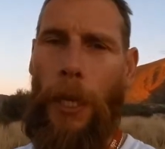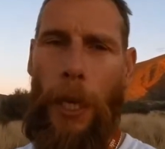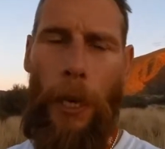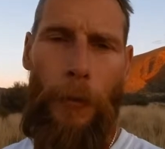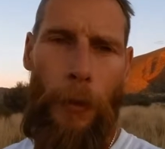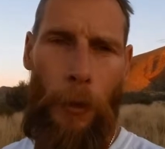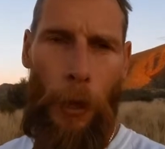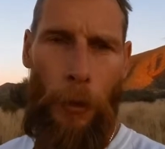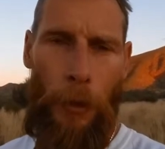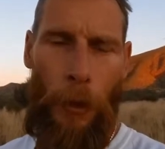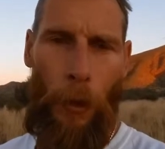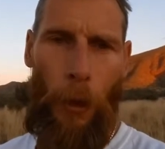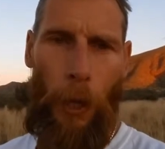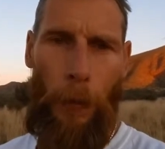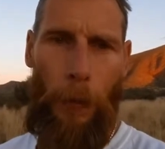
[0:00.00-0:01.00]
and have your own
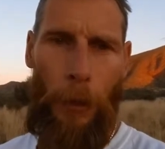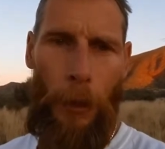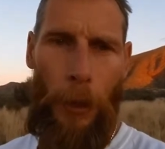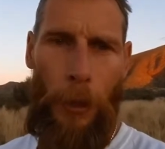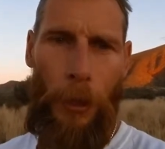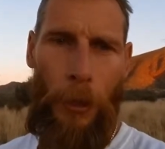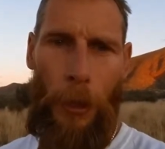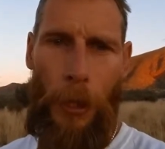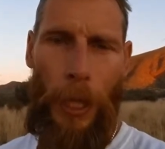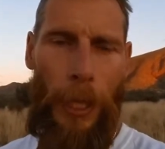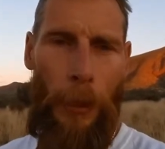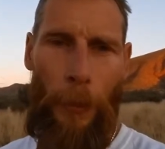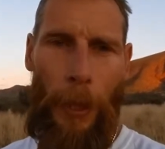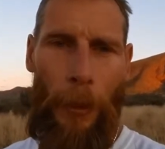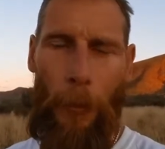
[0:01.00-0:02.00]
time and just
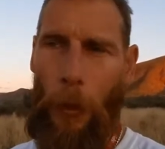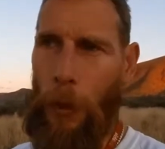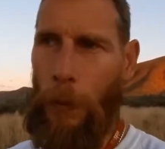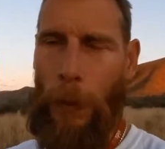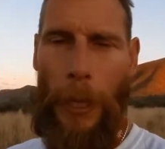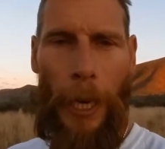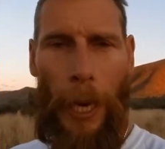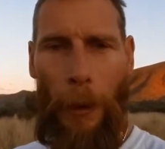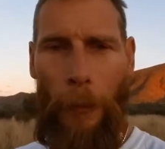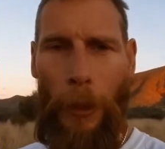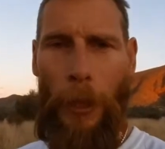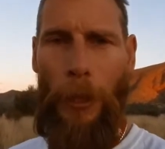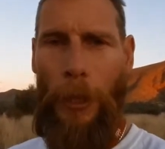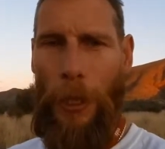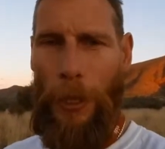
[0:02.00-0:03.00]
think about what's been
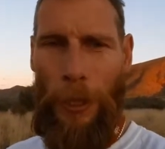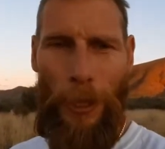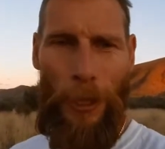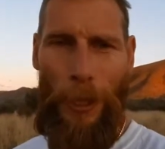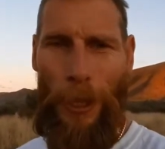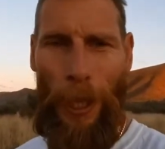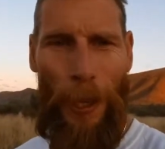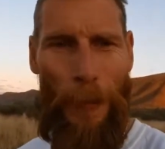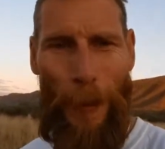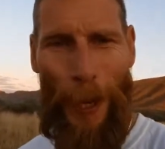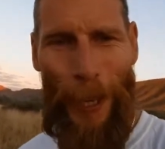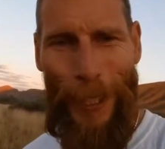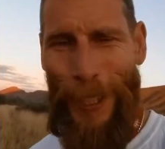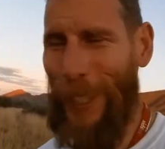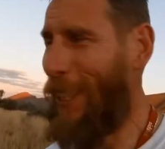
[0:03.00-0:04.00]
happening because it's just so
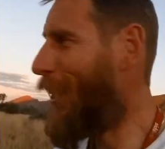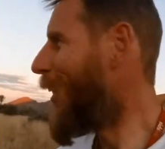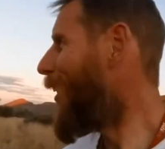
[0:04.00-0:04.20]
much.